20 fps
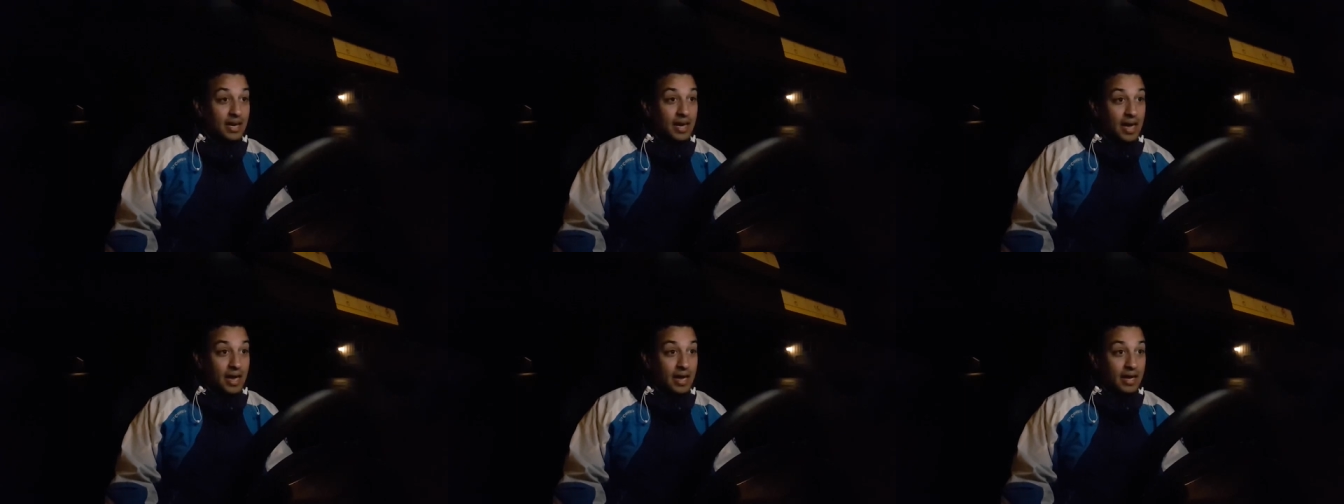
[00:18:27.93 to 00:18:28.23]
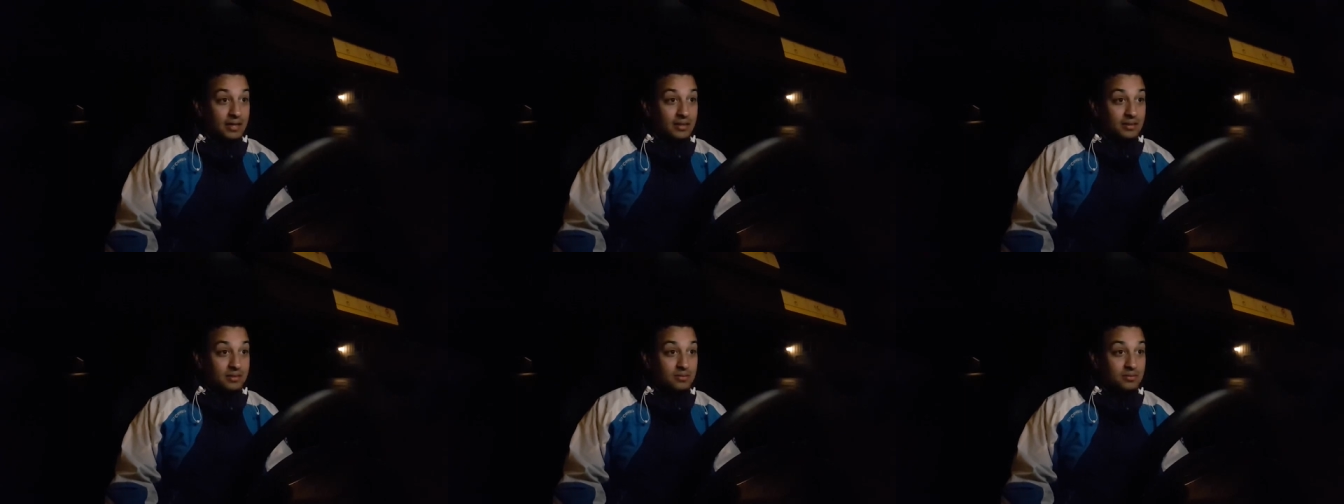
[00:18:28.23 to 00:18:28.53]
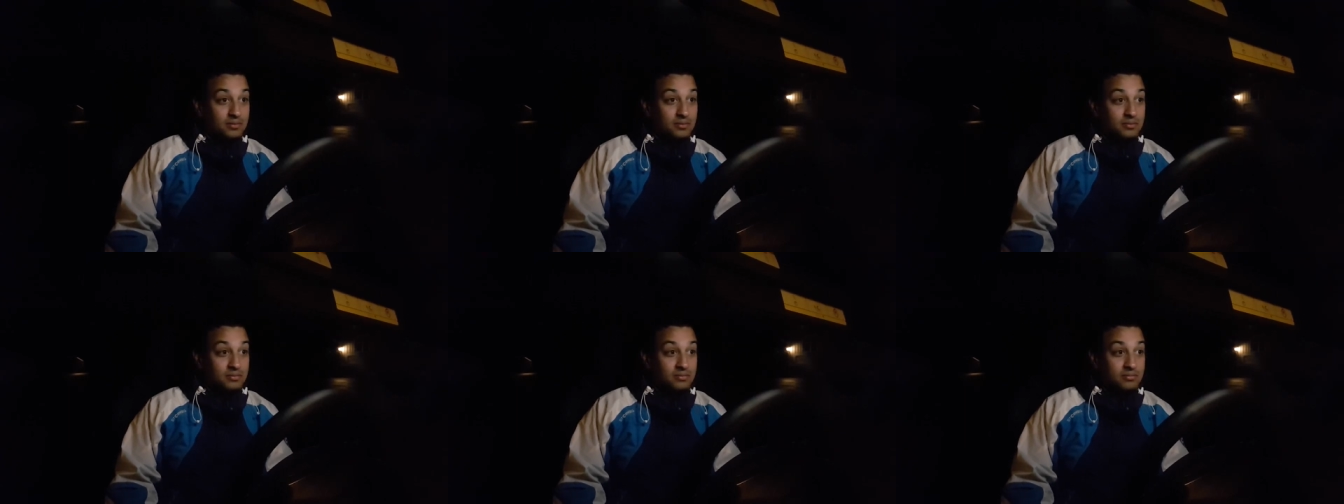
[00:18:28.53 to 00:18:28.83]

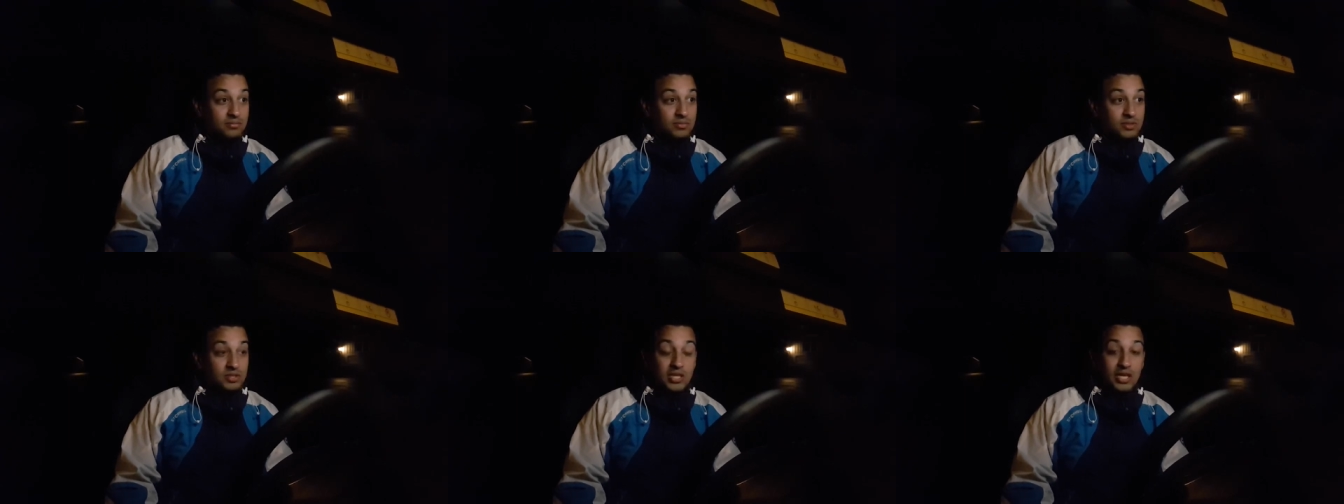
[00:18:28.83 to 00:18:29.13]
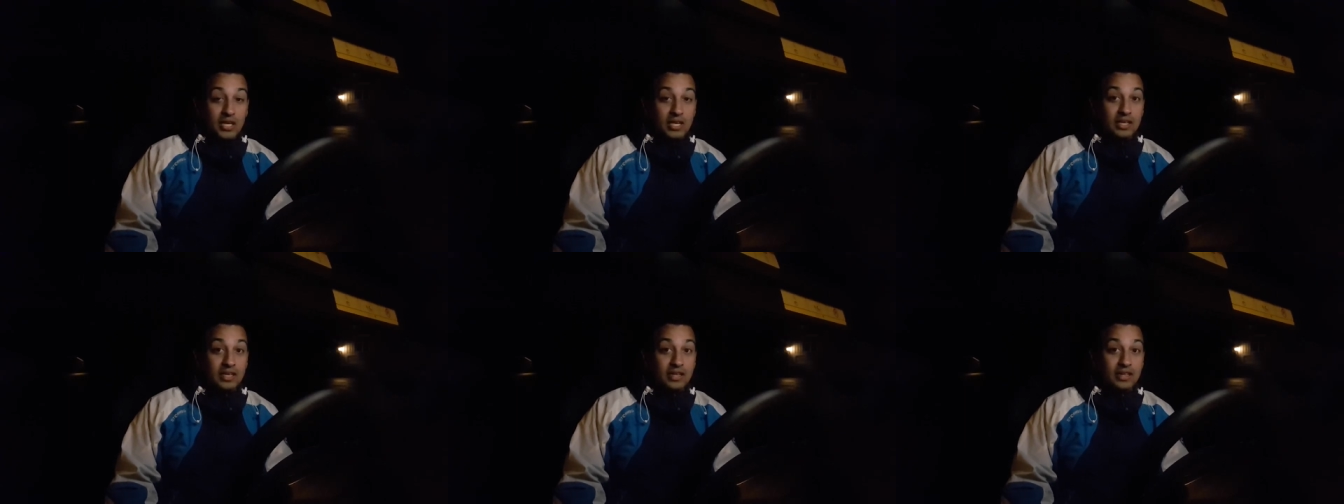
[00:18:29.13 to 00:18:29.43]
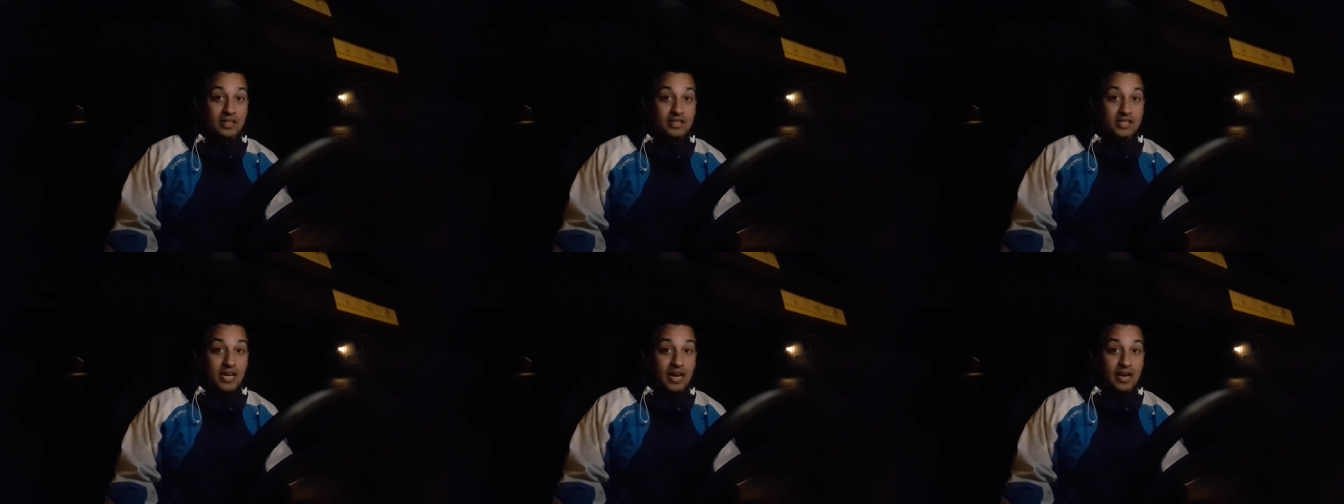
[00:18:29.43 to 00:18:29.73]
And suddenly the
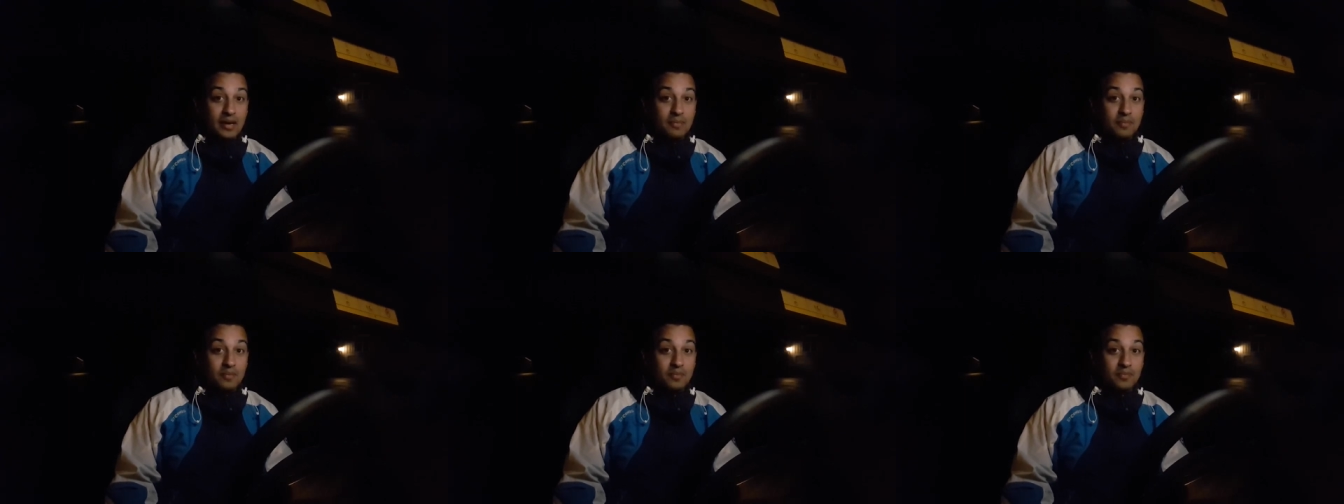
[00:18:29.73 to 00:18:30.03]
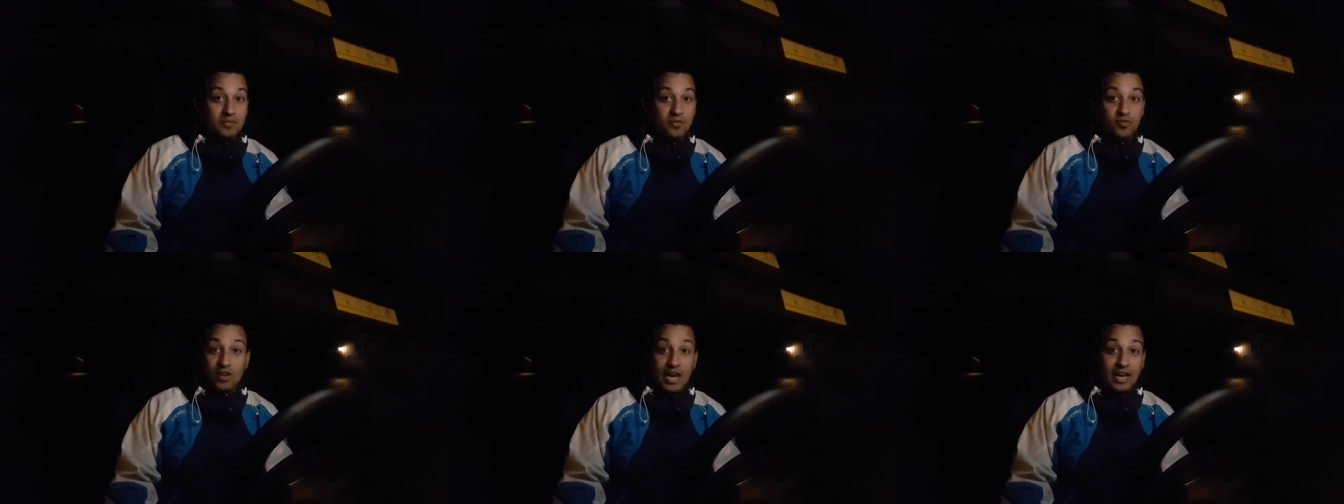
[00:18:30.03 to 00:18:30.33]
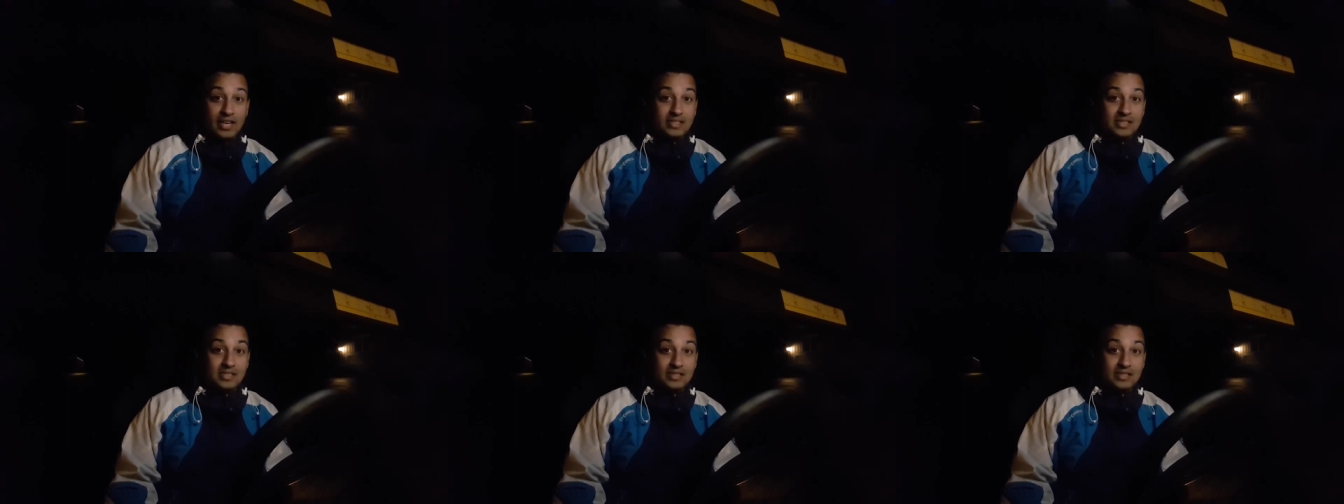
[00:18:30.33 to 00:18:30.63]
time flies,